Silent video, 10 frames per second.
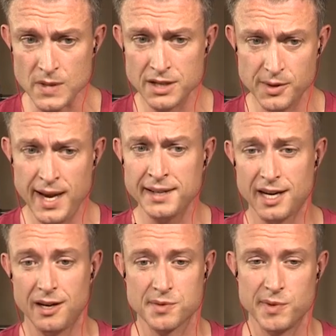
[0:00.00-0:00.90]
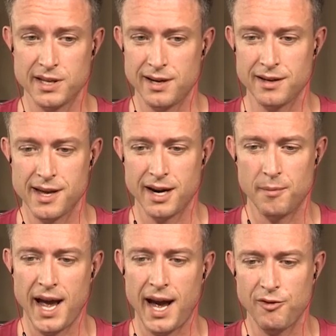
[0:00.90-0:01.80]
So that tells me that
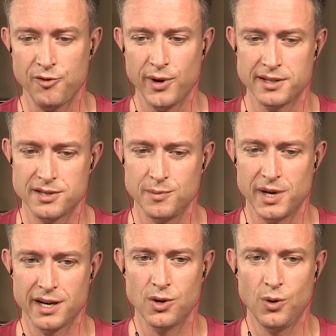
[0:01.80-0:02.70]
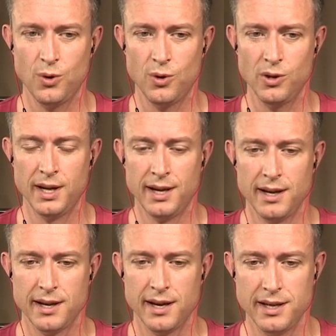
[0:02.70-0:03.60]
I'm halfway to my goal
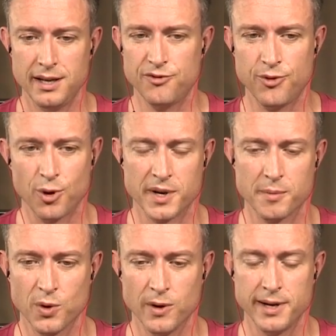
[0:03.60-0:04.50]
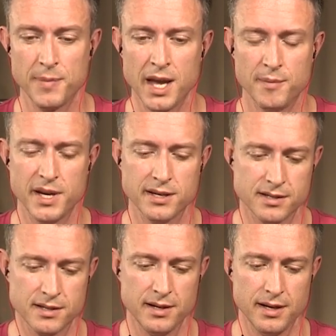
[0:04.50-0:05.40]
in Fort McMurray,
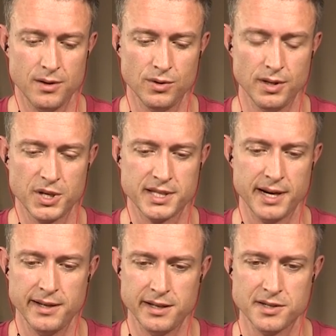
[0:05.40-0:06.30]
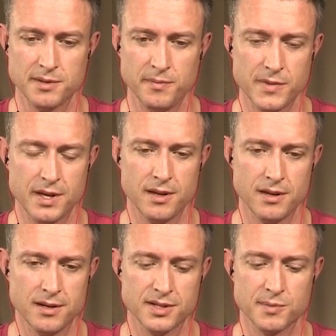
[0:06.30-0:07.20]
because libertarianism, that
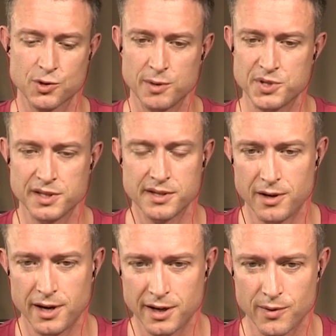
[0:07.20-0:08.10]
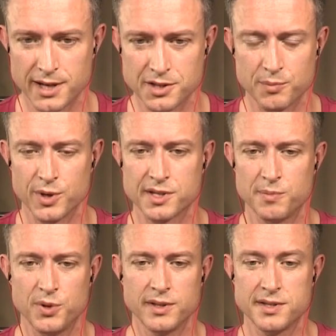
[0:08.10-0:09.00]
the subscription to the non-aggression
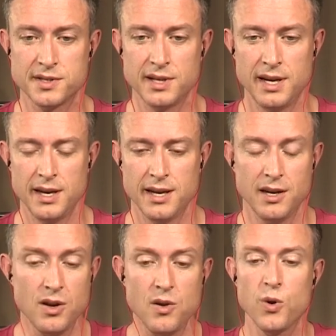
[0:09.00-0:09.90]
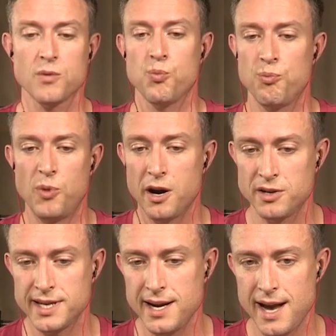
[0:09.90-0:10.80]
principle, is we're
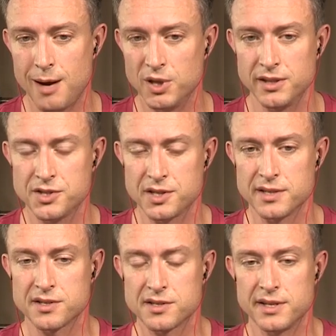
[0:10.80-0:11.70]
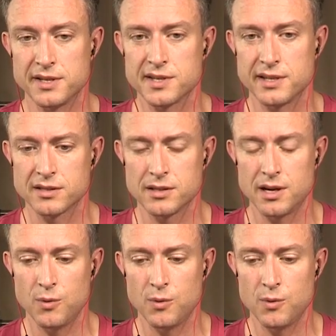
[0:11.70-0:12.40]
modern day abolitionists in a sense.